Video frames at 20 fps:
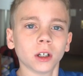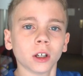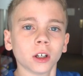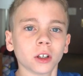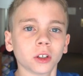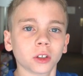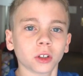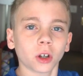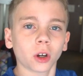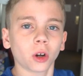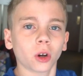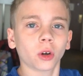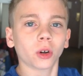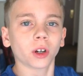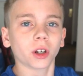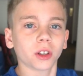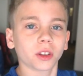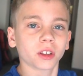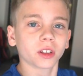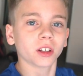So it
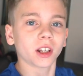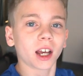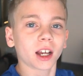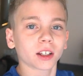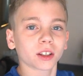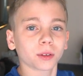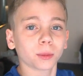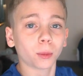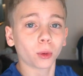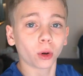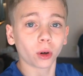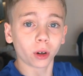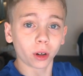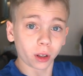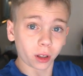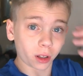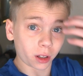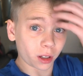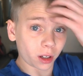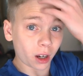is the next
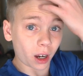morning.